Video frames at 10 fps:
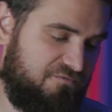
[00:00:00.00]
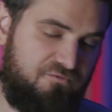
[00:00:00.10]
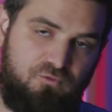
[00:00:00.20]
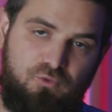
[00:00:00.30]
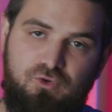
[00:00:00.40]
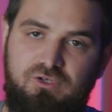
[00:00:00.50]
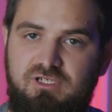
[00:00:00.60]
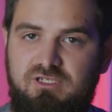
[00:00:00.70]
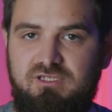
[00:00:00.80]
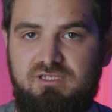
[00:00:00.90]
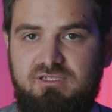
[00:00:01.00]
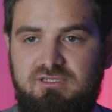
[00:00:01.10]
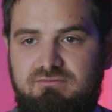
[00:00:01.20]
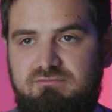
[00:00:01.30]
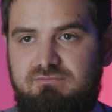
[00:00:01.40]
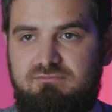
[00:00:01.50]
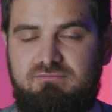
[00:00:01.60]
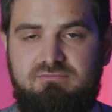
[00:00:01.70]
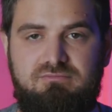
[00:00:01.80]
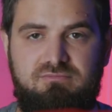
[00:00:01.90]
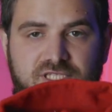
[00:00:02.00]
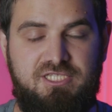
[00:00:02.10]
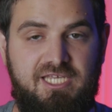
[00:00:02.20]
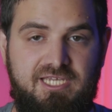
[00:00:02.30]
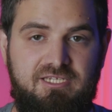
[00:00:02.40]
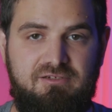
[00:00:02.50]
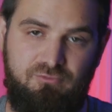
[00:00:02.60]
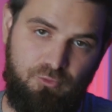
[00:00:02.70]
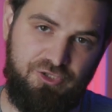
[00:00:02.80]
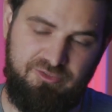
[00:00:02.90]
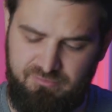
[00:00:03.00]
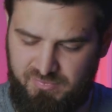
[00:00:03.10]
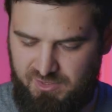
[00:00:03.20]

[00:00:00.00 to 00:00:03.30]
for stay warm.